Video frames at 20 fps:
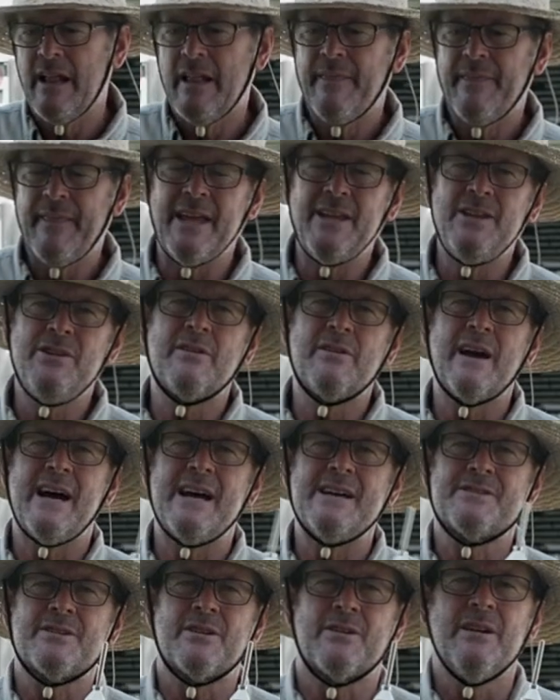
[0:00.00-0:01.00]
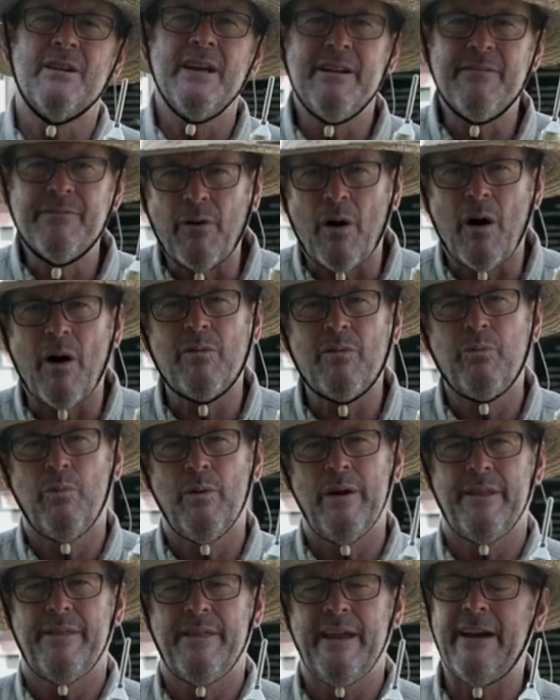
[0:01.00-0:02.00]
that you guys are involved
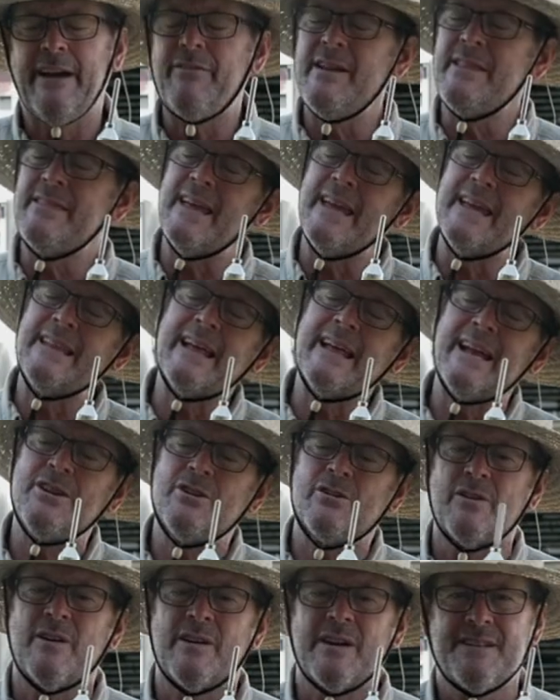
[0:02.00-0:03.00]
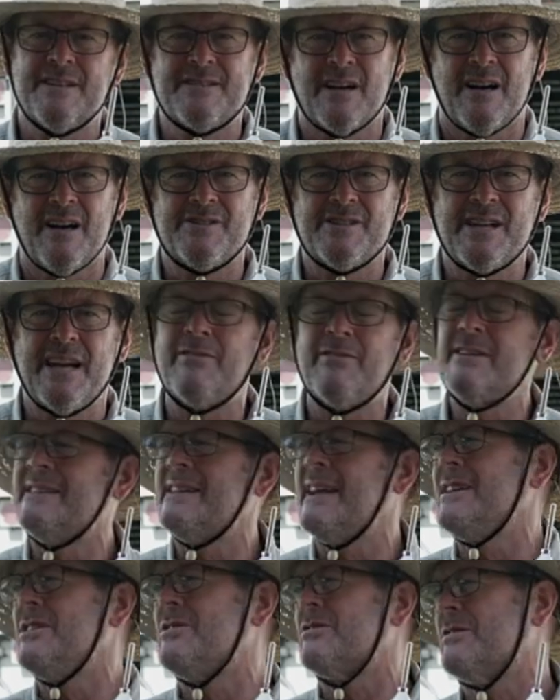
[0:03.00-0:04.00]
with, everything that you're going to touch,
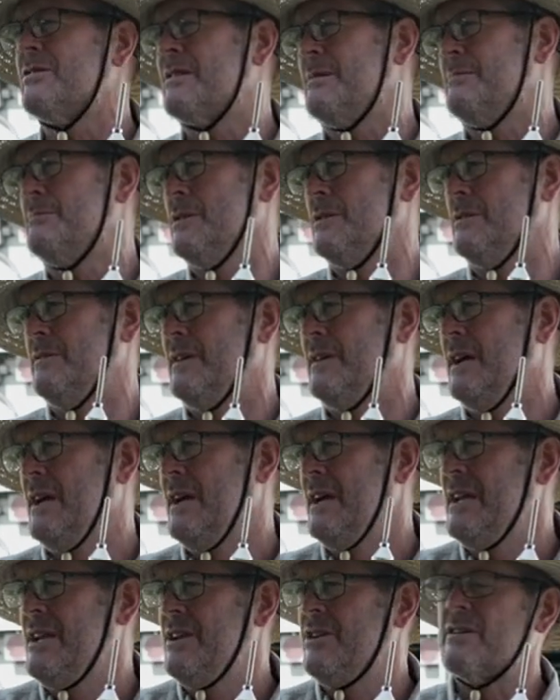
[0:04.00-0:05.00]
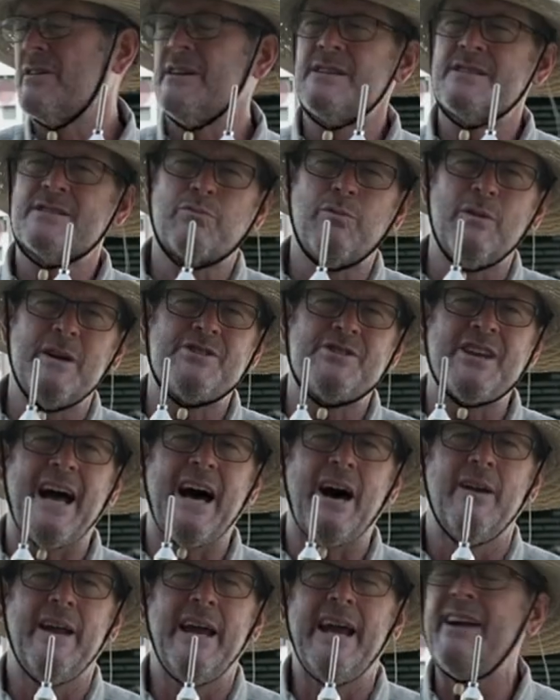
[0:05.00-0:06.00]
everything you're going to move. You're going to switch
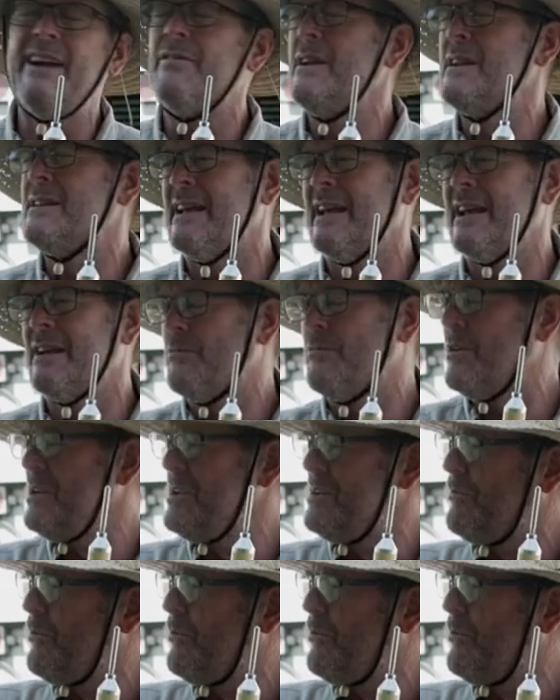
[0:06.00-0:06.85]
out everything where you